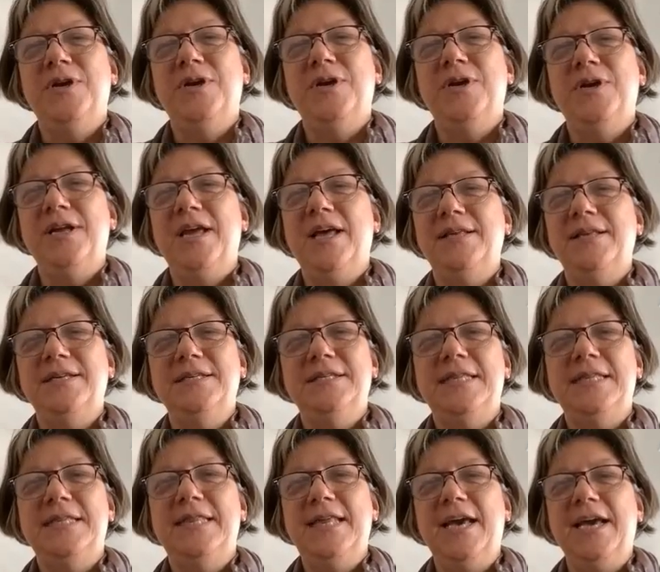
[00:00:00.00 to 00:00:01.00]
you can get
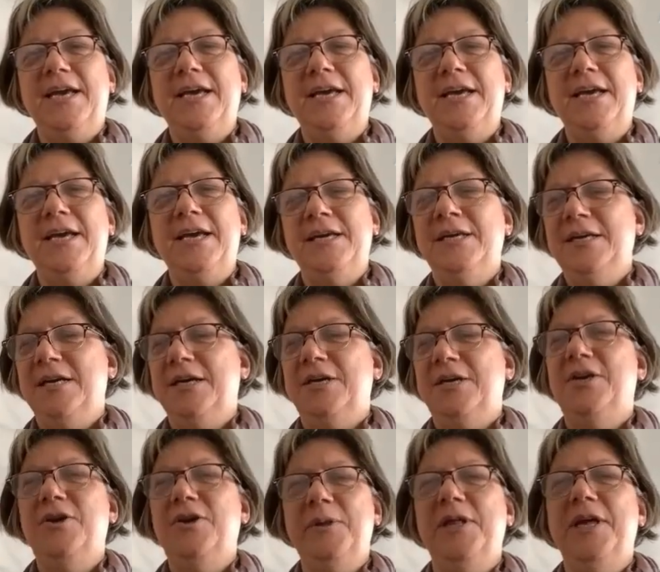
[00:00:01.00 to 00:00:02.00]
these thick
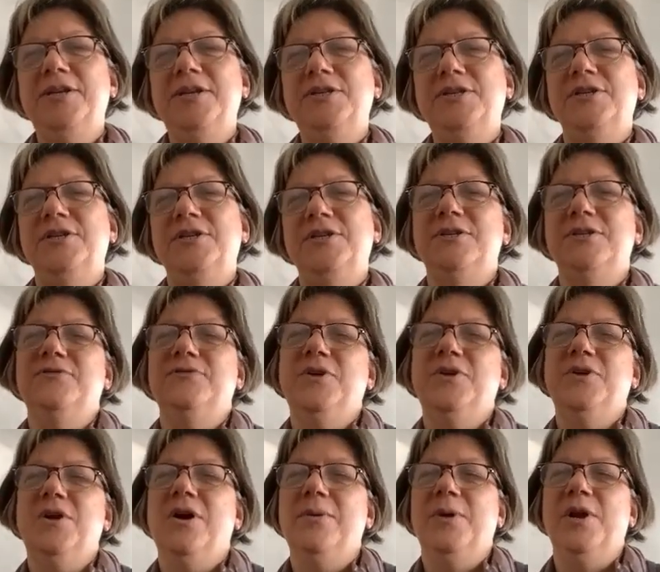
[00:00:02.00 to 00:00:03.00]
accumulations of
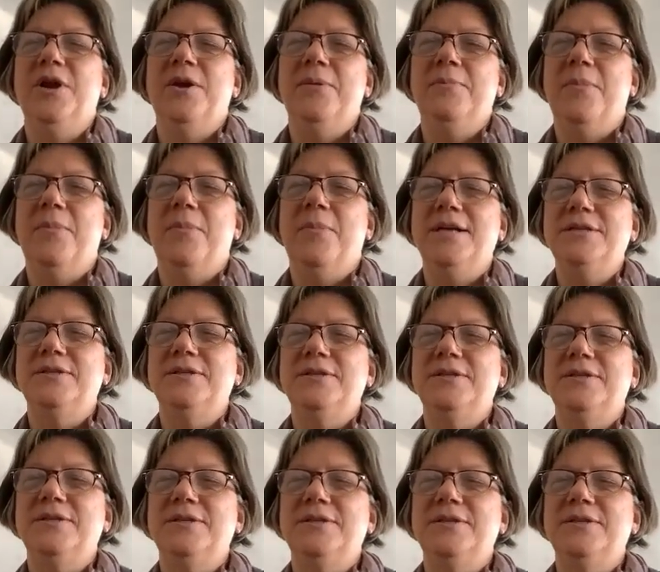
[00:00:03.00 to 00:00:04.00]
carbon and
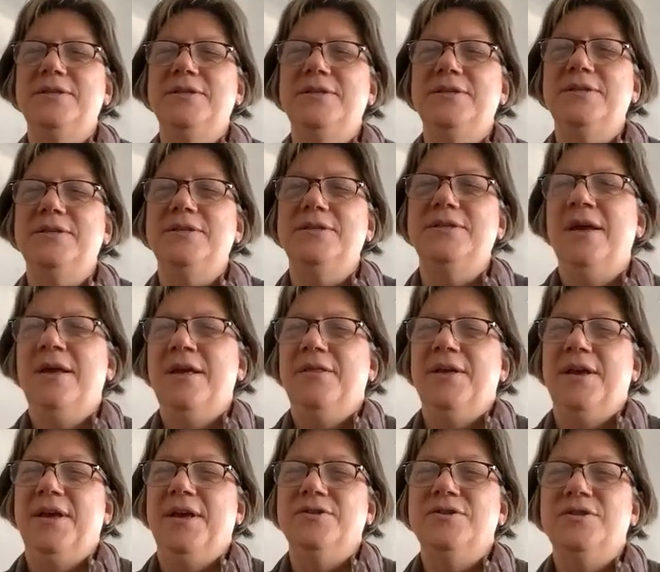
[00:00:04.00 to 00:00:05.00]
mosses and
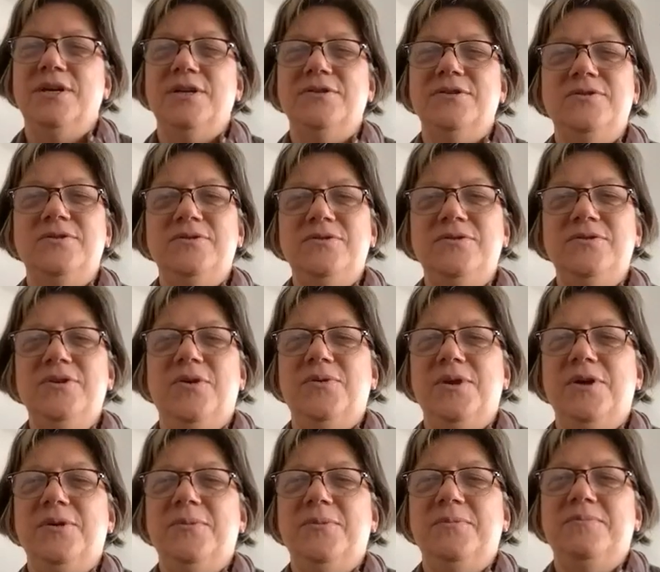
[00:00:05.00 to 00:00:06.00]
things that, you know,
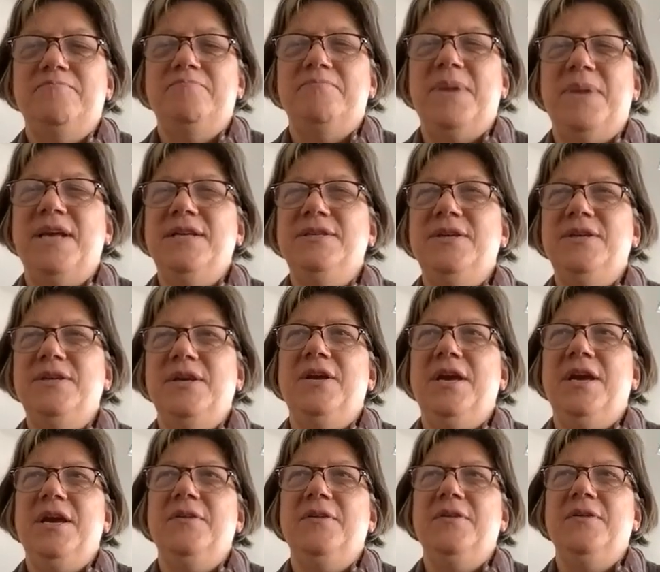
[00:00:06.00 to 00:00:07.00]

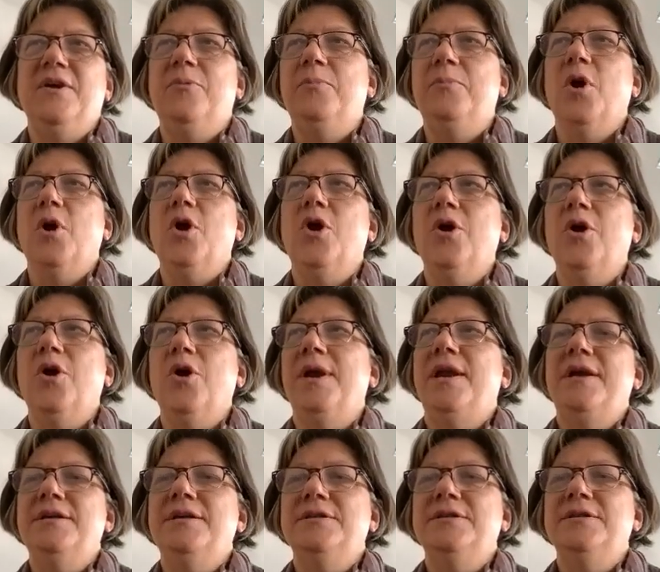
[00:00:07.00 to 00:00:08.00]
they'll burn
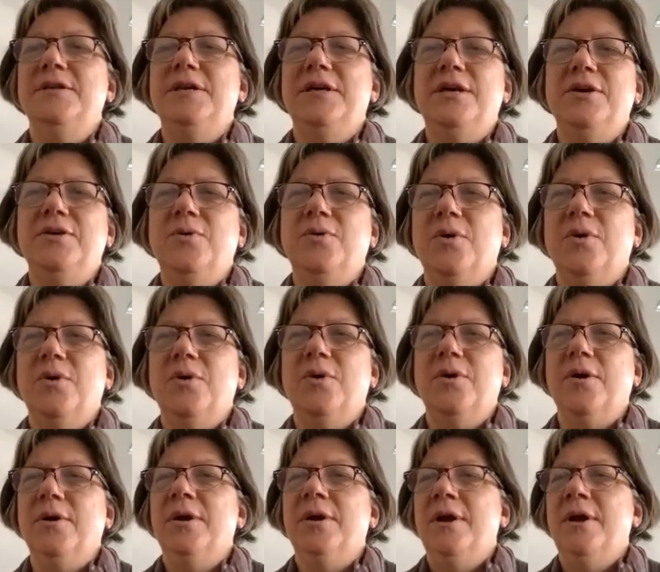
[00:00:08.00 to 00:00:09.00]
easily,
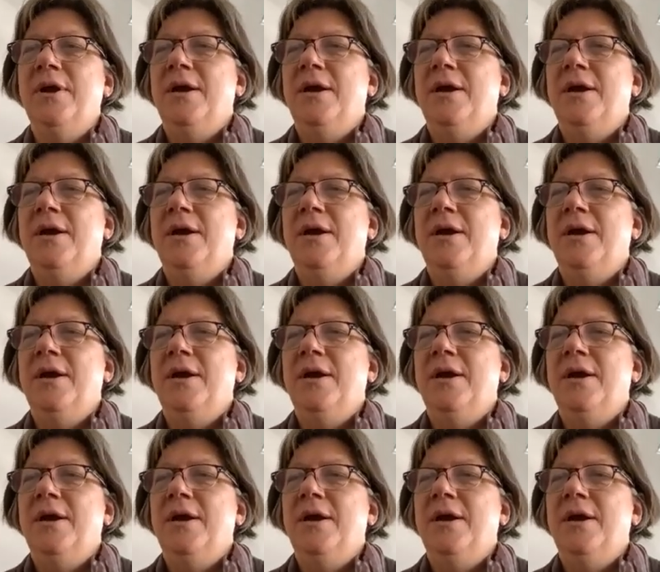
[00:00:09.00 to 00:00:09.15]
or